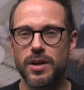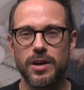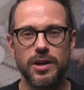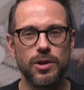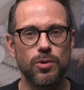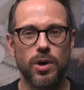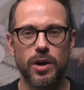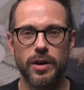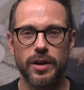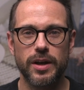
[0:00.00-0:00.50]

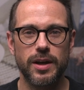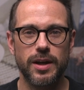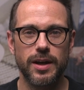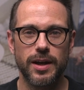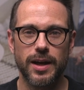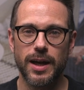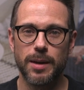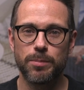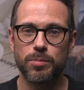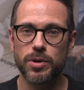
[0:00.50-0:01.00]
You are
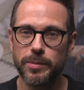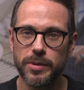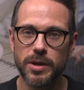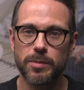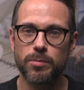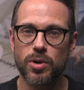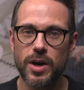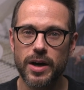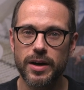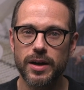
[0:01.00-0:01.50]
getting a
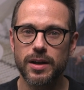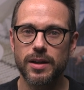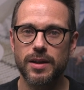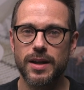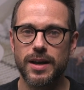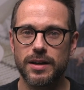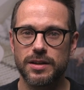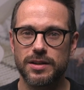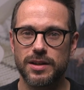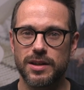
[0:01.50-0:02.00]
premium product
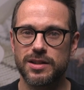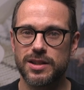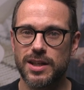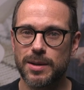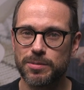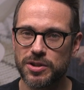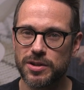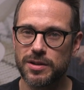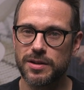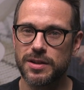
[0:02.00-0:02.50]
that is
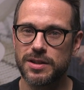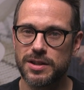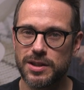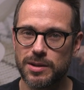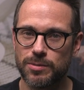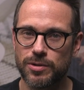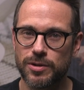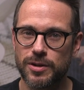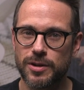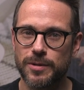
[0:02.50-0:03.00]
exceptionally
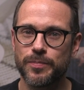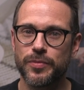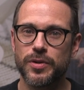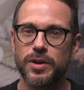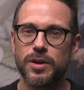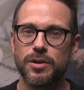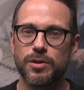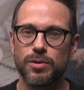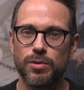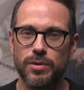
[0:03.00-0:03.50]
similar
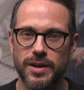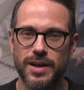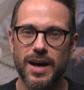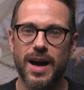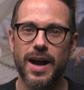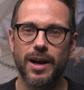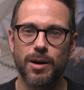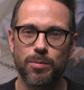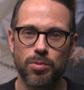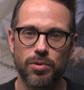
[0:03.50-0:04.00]
to the
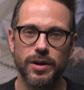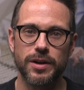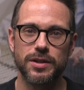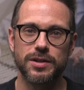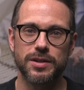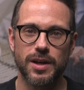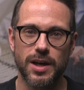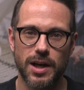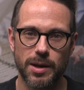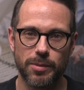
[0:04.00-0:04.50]
higher
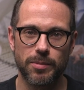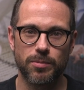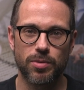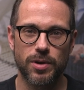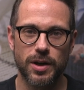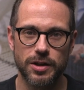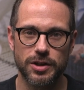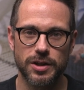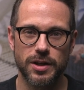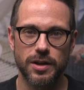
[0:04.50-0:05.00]
priced Common
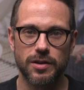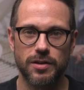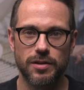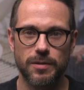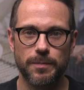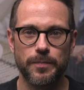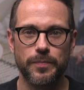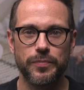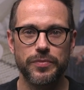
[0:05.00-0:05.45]
Projects.